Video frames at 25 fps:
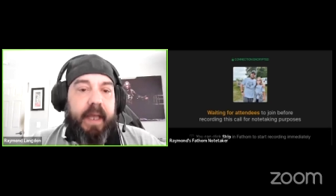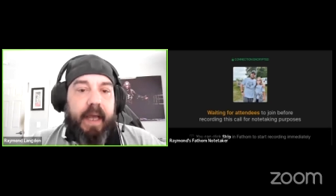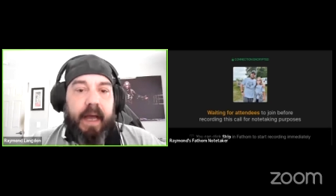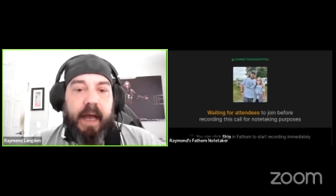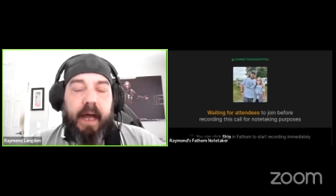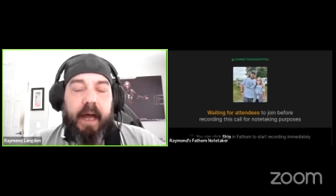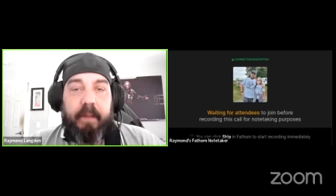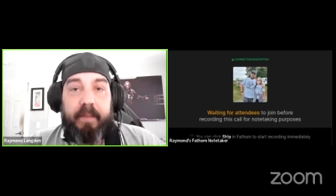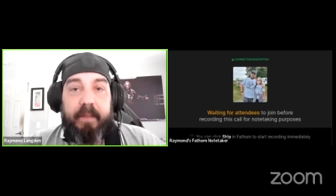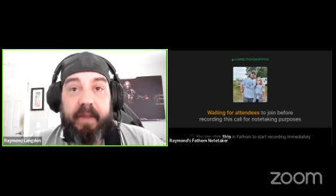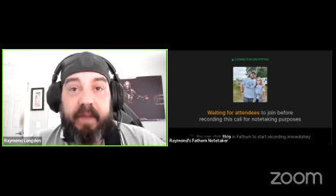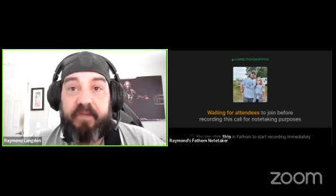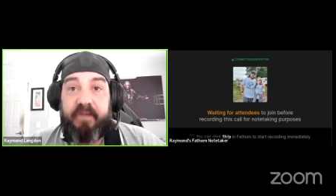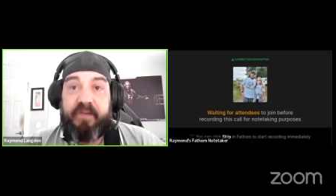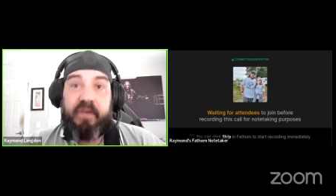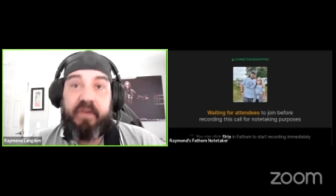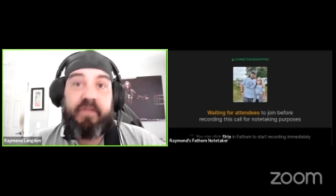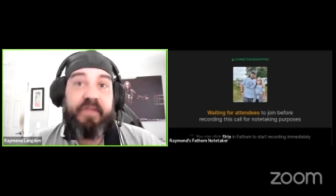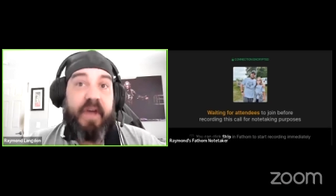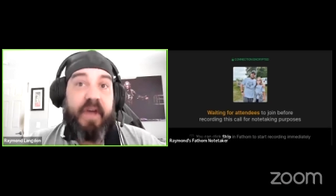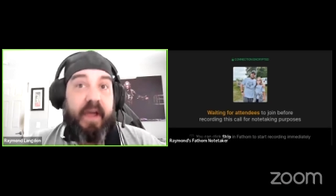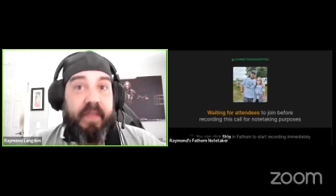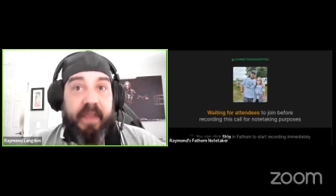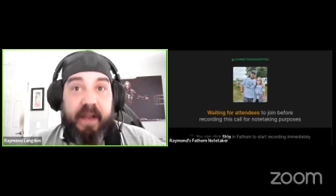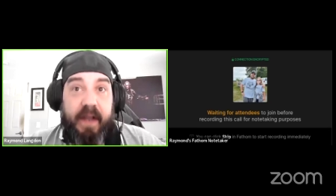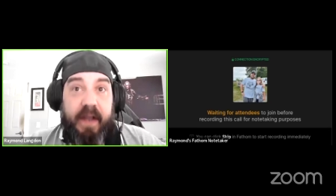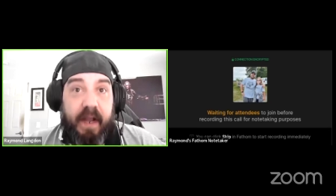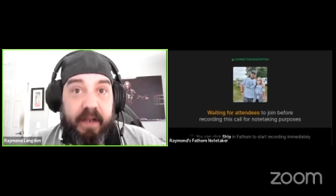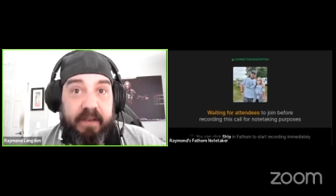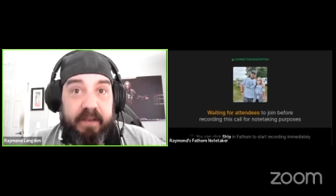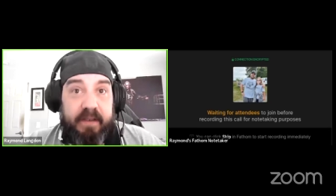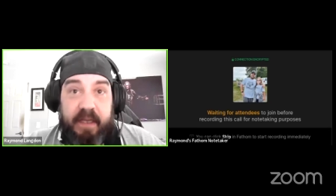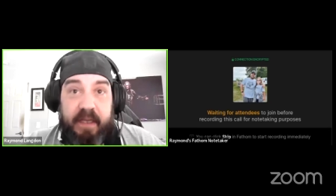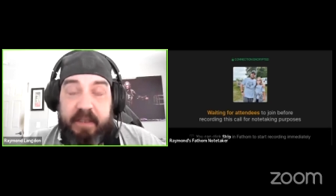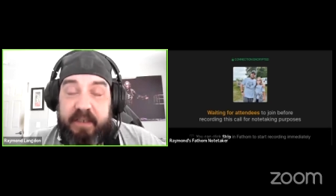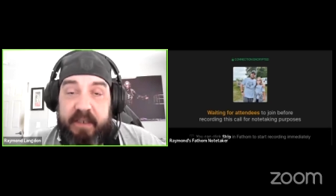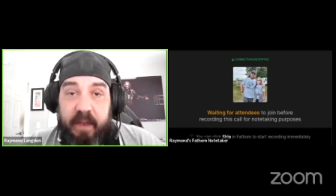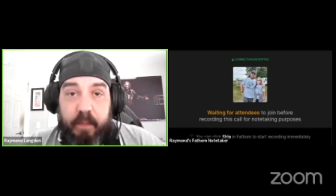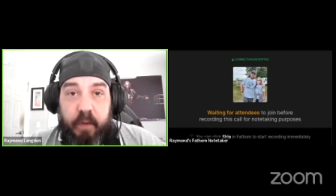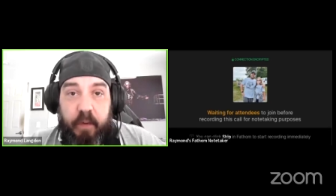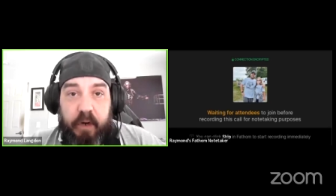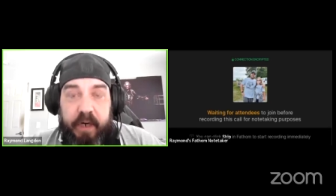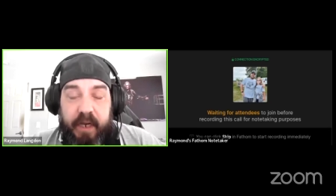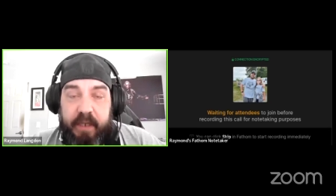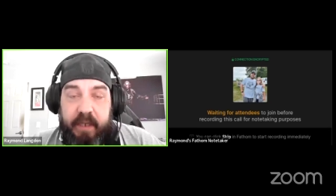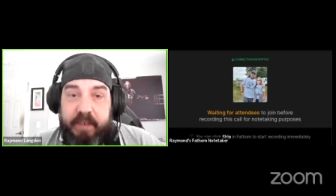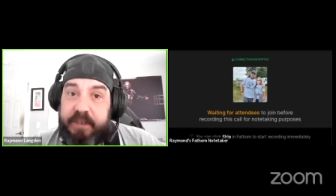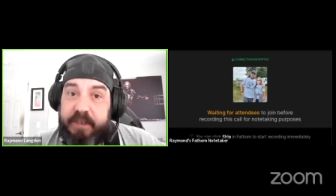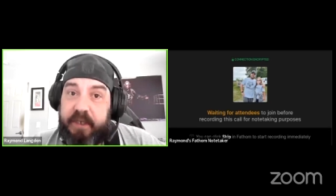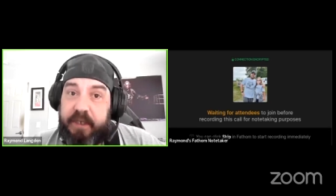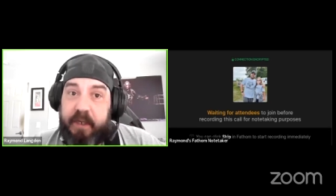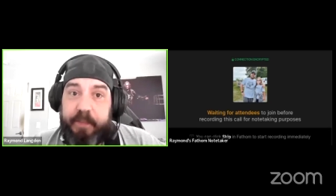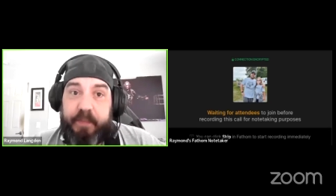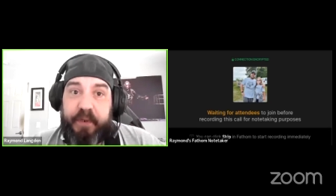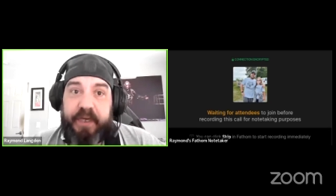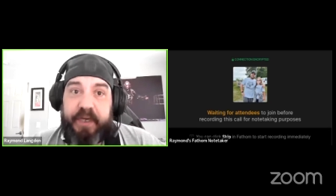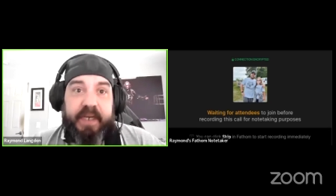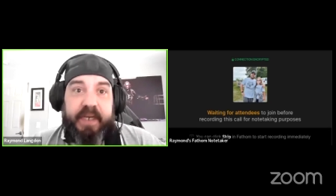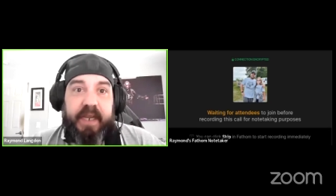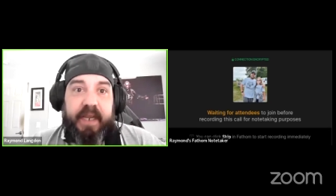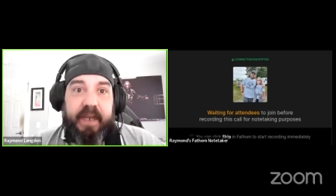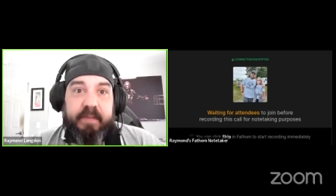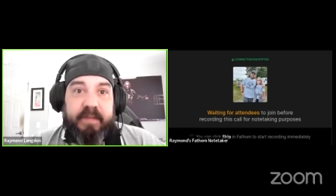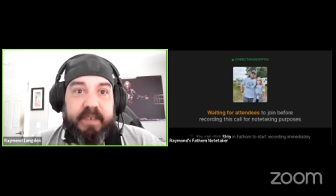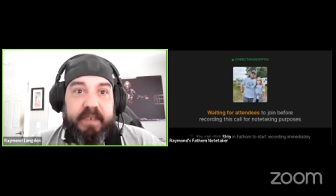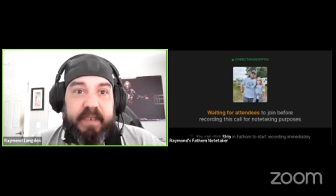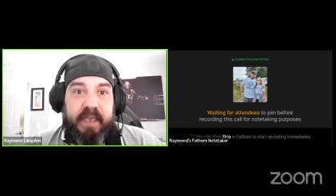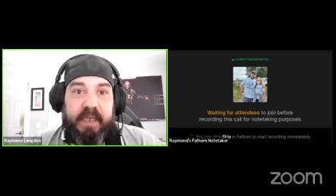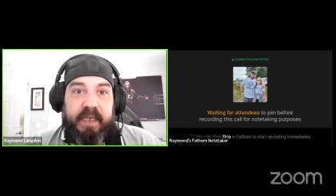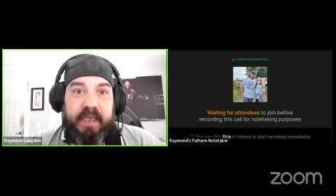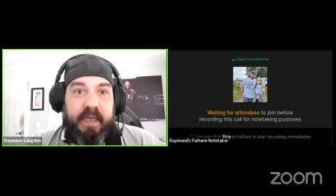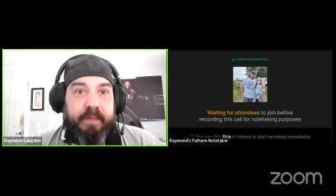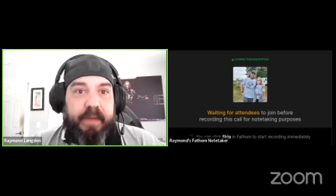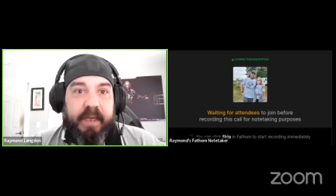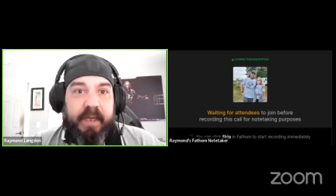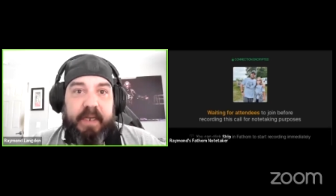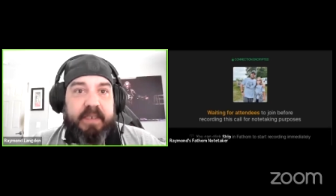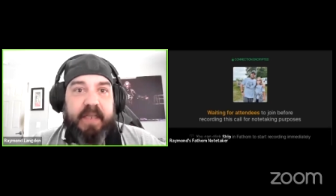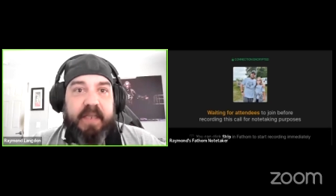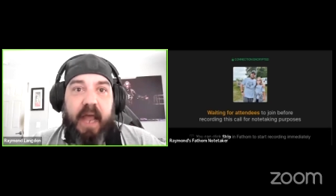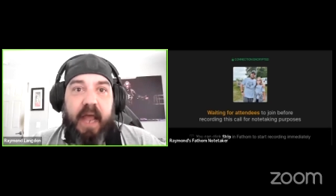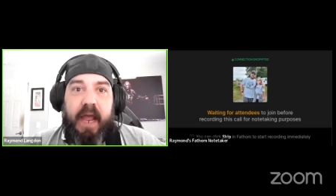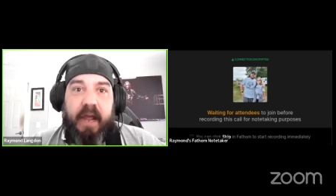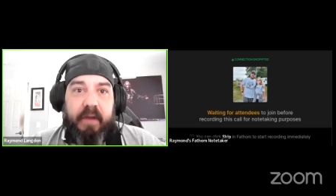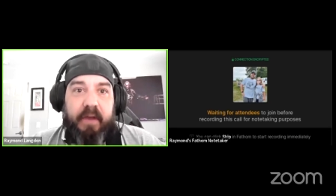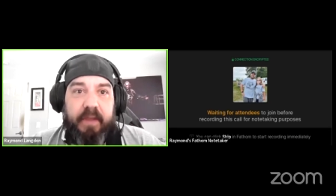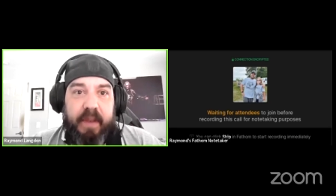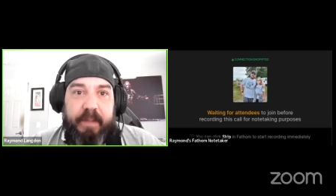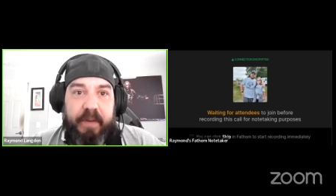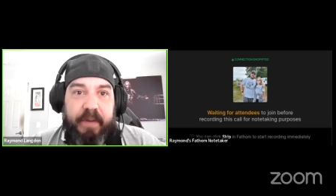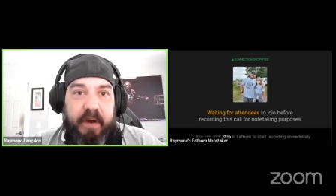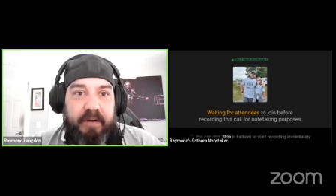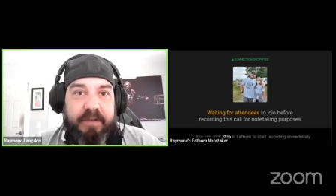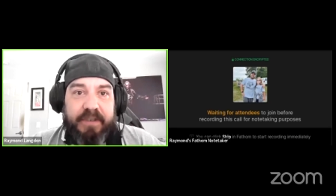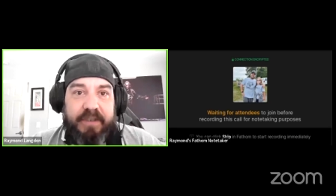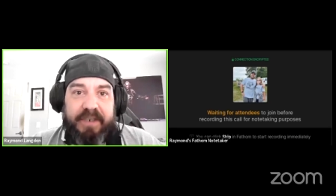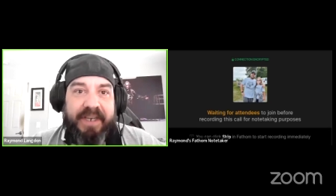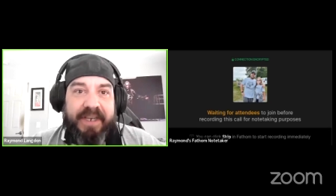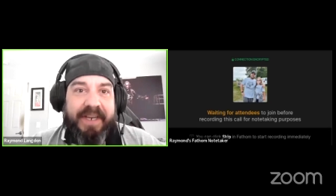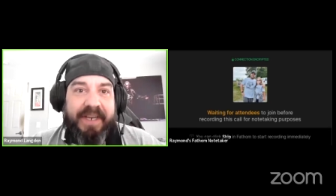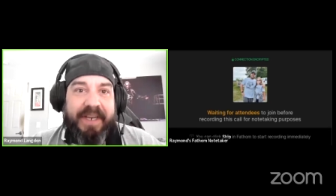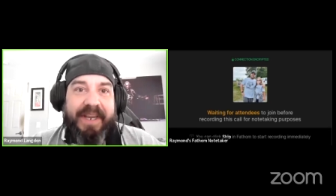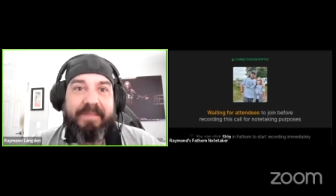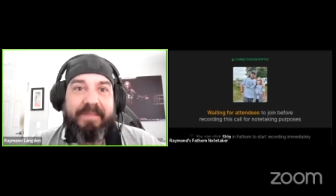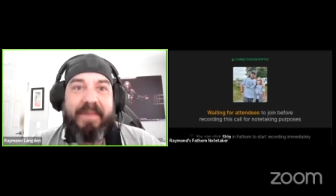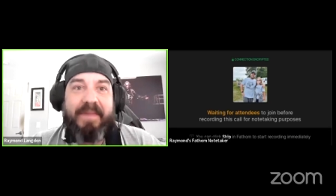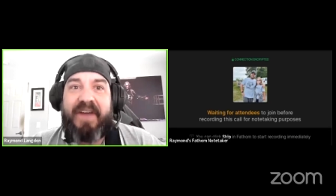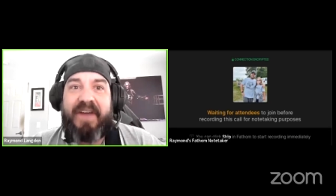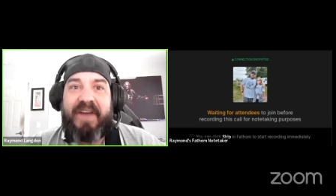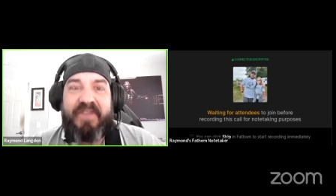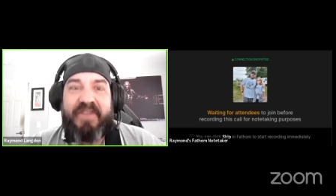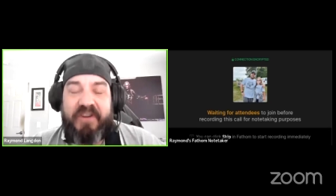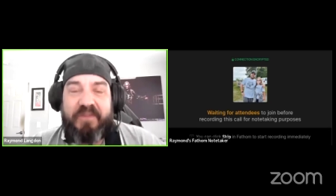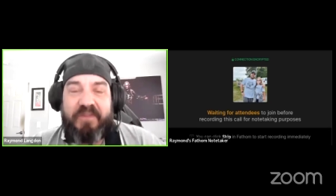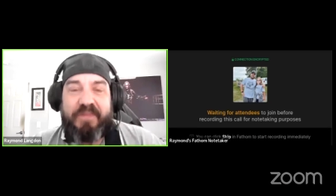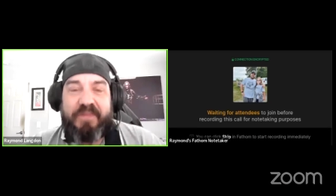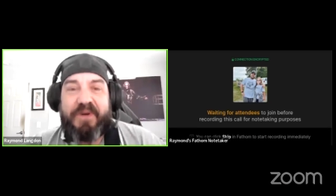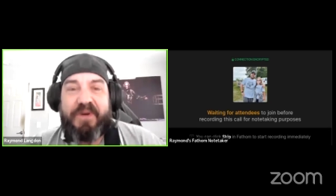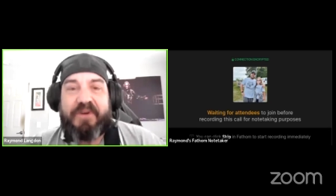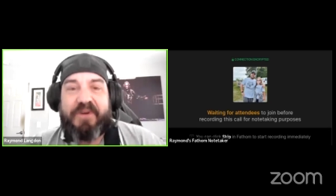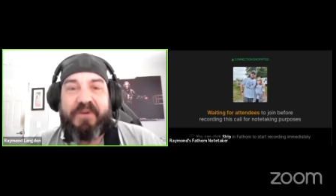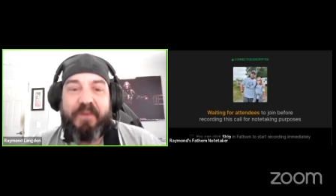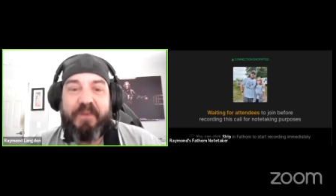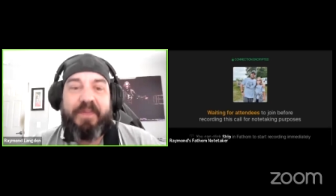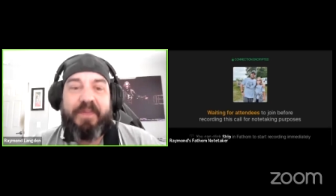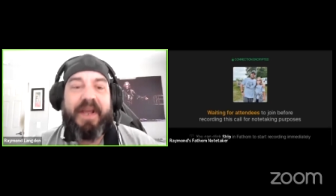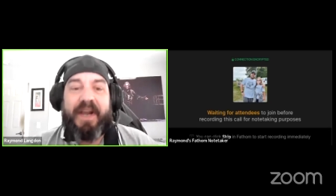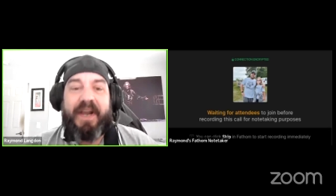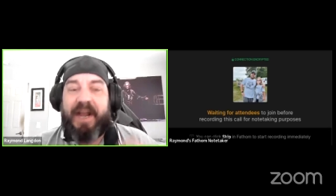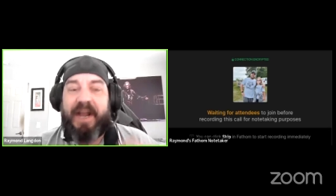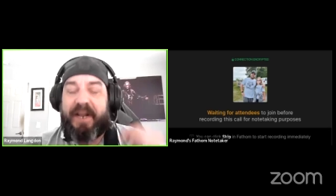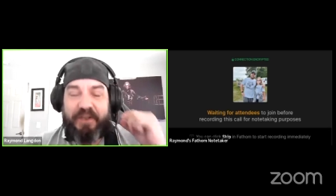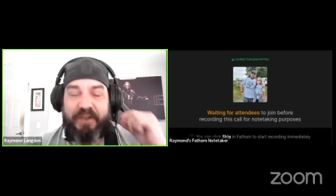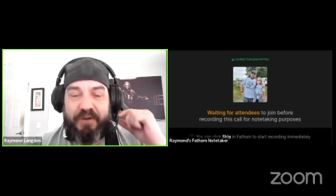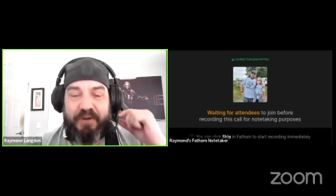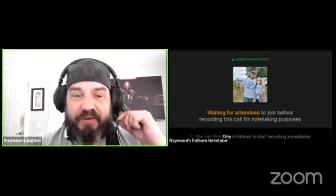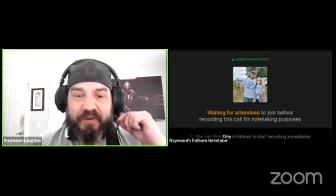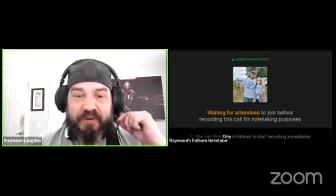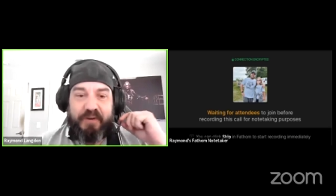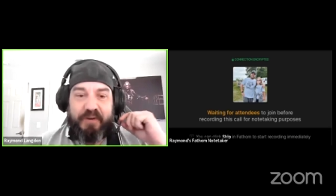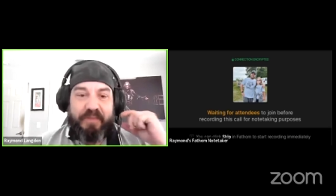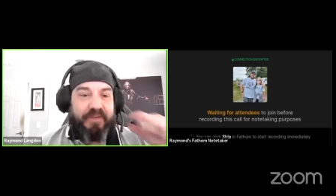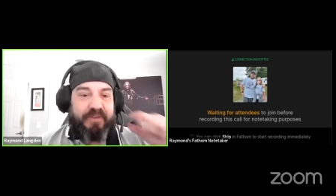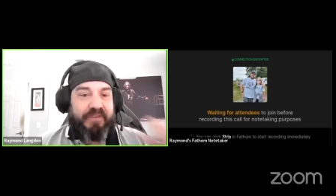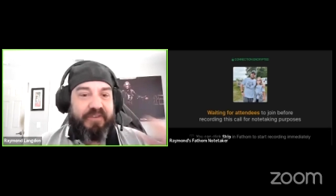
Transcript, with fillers: Um, if you found the content somewhere else, you're pretty damn sneaky because I only post it in my Facebook group and on YouTube.